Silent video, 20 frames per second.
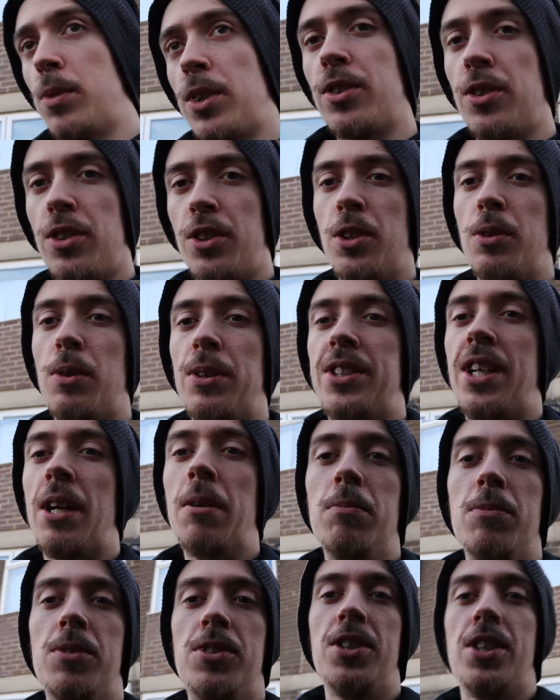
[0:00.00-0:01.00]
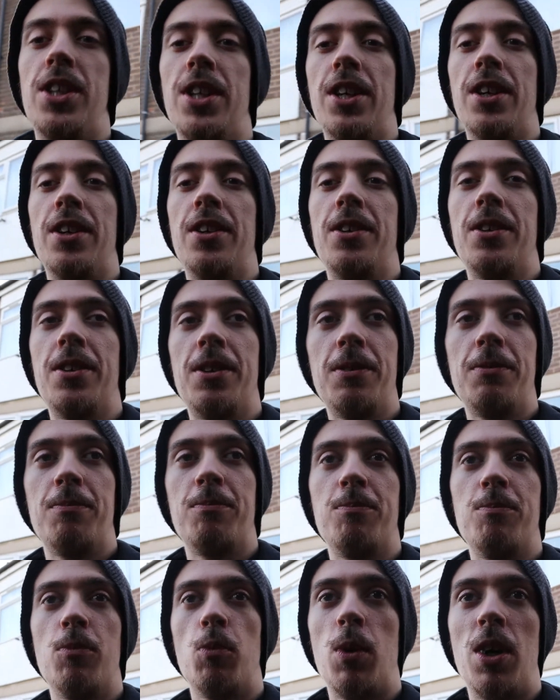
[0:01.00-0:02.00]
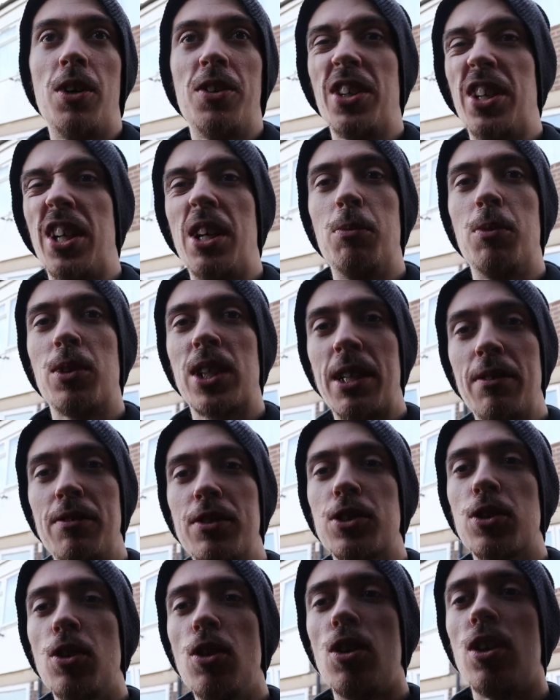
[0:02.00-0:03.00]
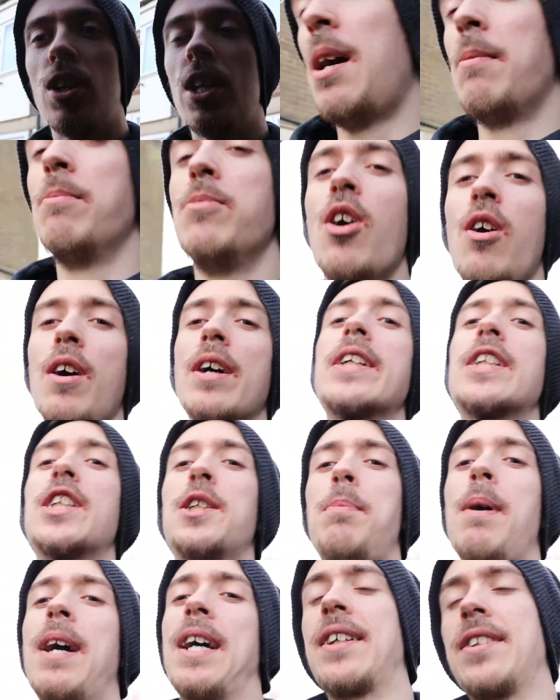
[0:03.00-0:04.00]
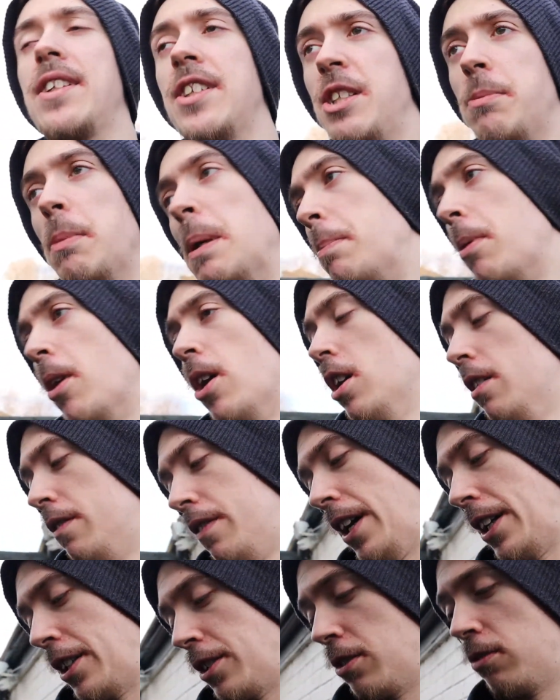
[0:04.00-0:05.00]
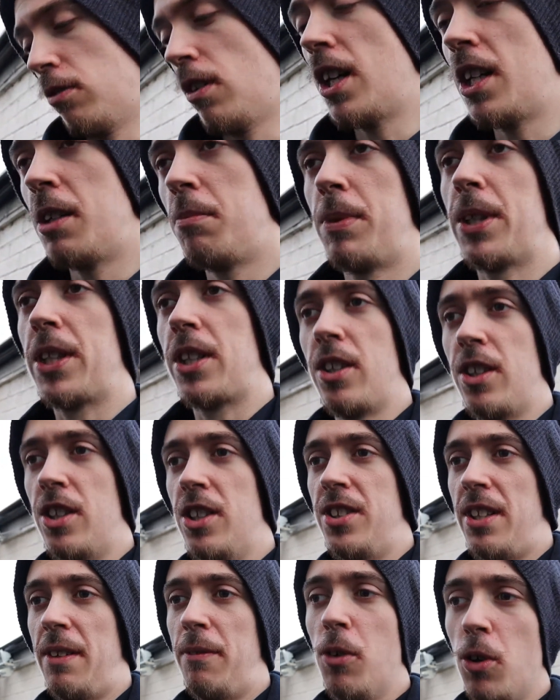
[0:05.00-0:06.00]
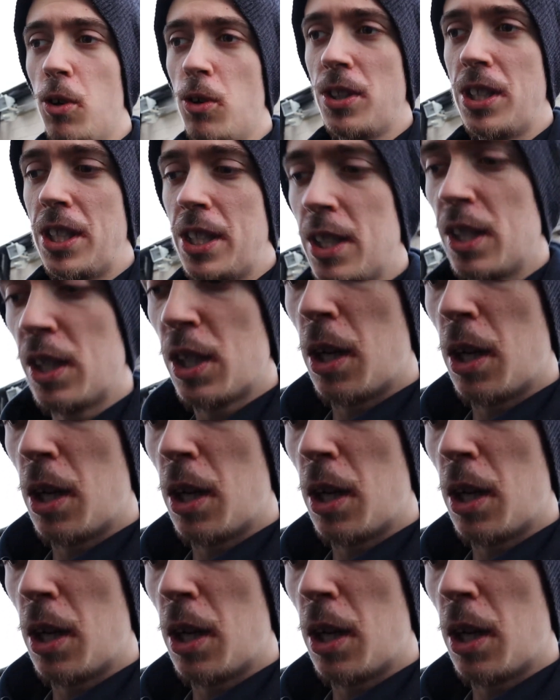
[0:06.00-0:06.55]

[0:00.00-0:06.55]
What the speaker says: we're going to attempt to weld it and we'll give it a go. I'm not expecting it to be perfect, right, because I've only